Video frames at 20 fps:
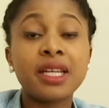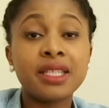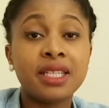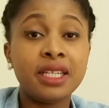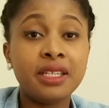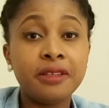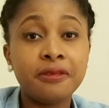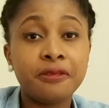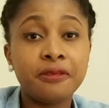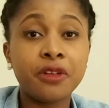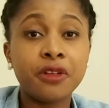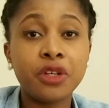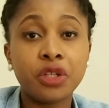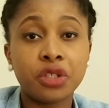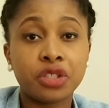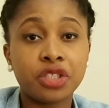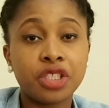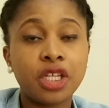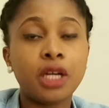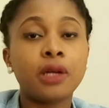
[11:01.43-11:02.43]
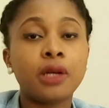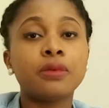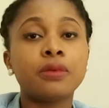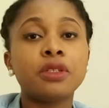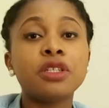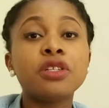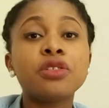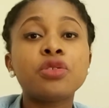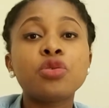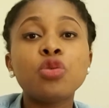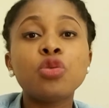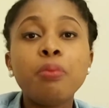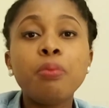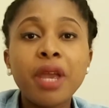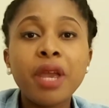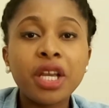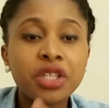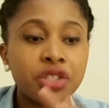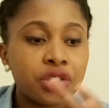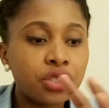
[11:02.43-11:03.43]
delivering your child is to
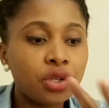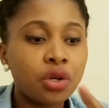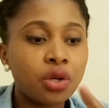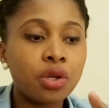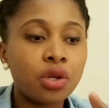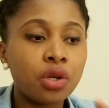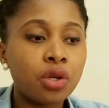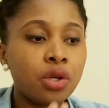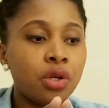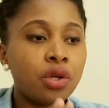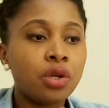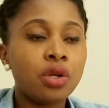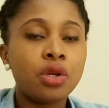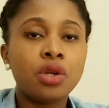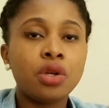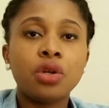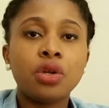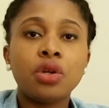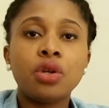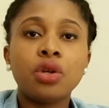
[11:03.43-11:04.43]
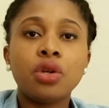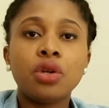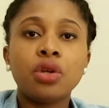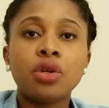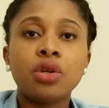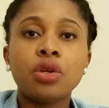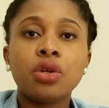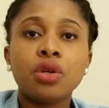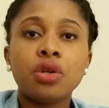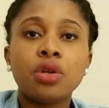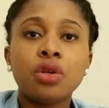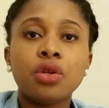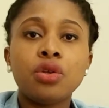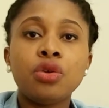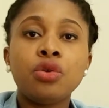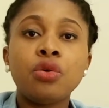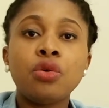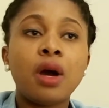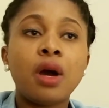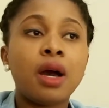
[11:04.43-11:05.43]
make sure
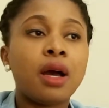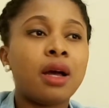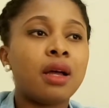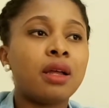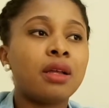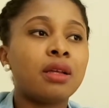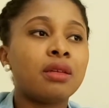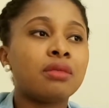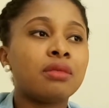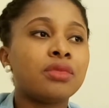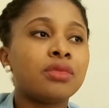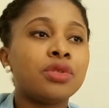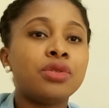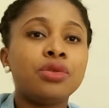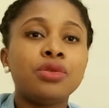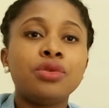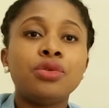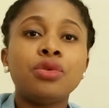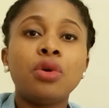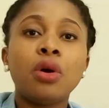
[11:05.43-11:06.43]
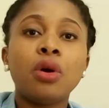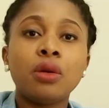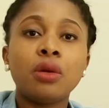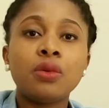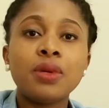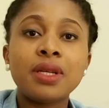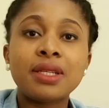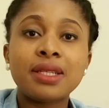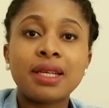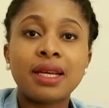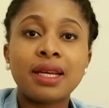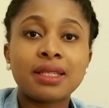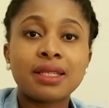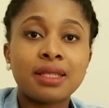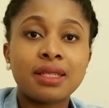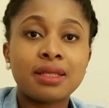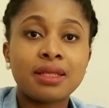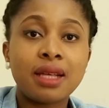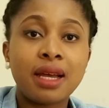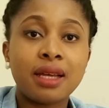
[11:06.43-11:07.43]
you always
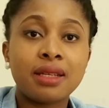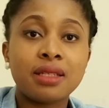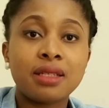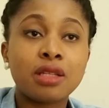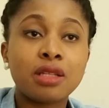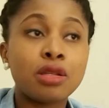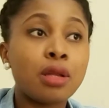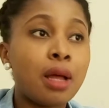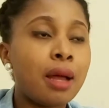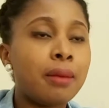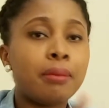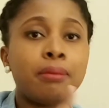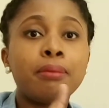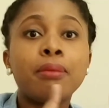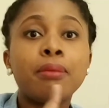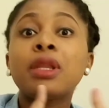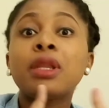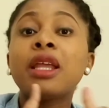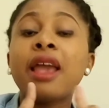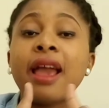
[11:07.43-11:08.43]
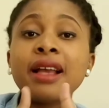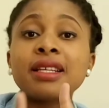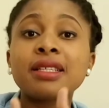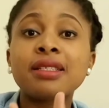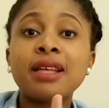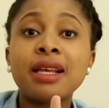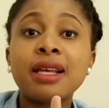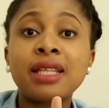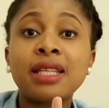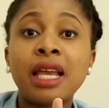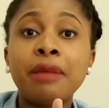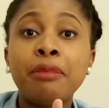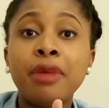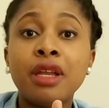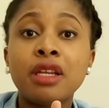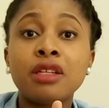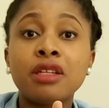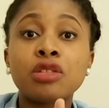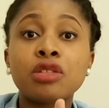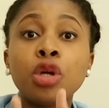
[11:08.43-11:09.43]
exercise. Now, the exercise I
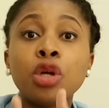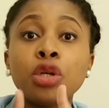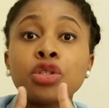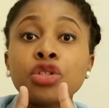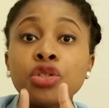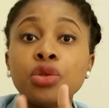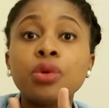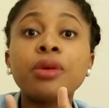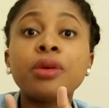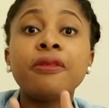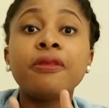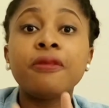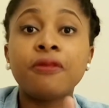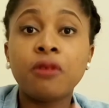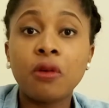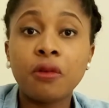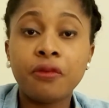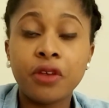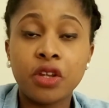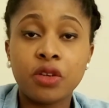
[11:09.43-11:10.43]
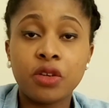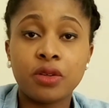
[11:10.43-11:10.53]
mean is not you involving